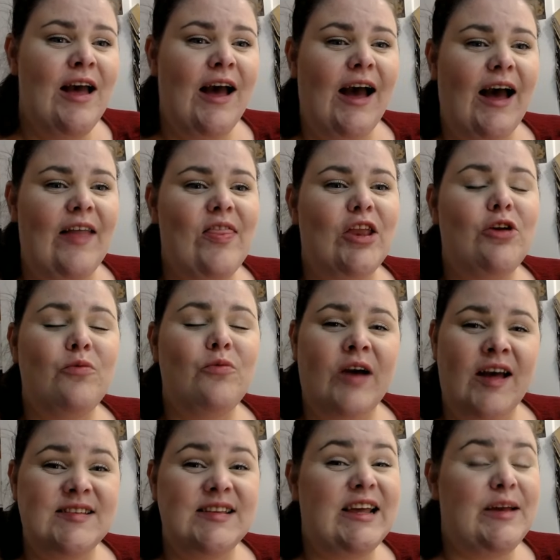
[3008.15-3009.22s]
and then you will
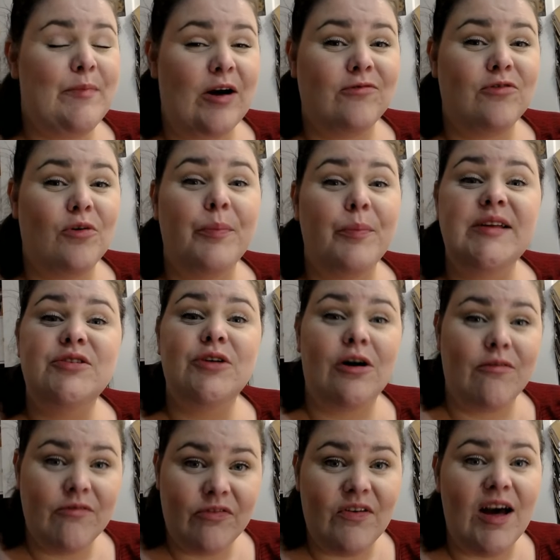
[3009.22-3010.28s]
get an email from me to
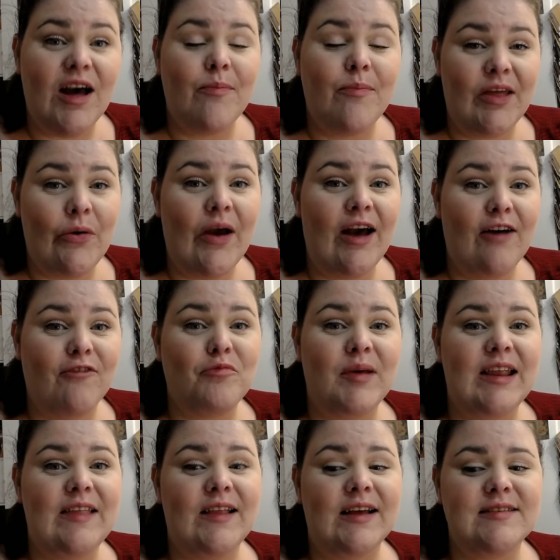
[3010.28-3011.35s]
confirm that you have been in
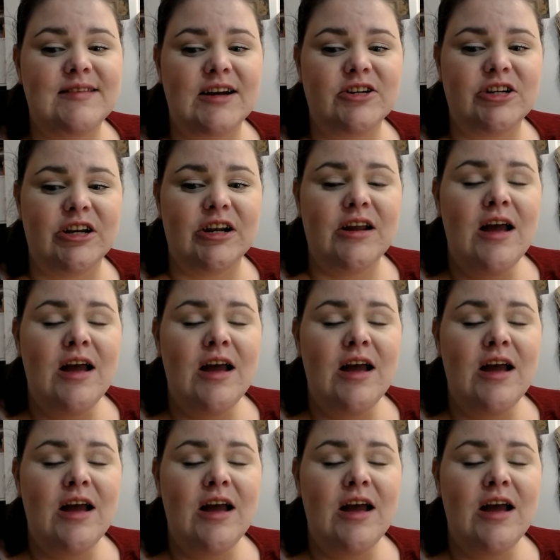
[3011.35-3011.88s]
that section,